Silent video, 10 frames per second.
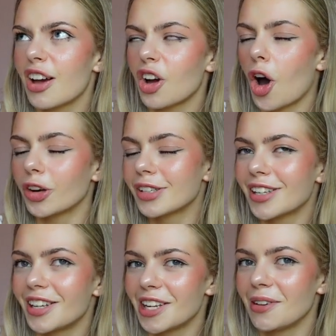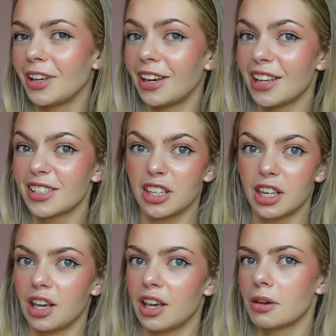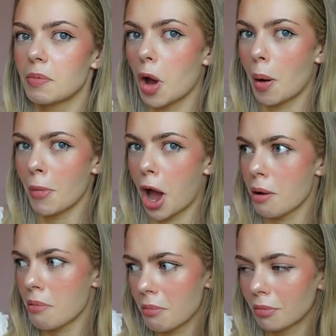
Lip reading: concert DVD CD combo.